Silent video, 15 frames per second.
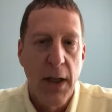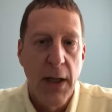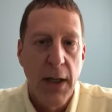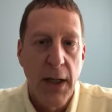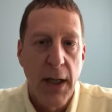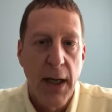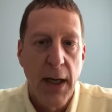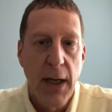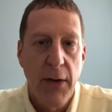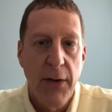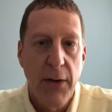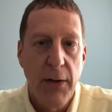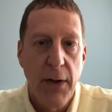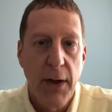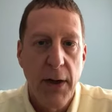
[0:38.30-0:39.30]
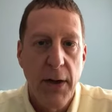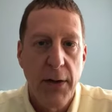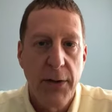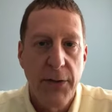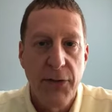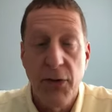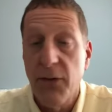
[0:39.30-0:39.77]
Now, there are
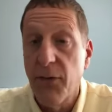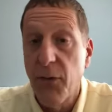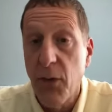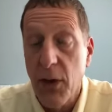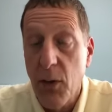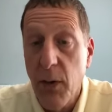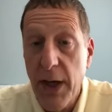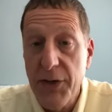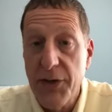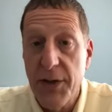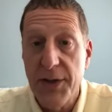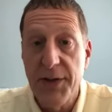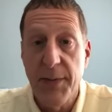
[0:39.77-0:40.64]
sort of four questions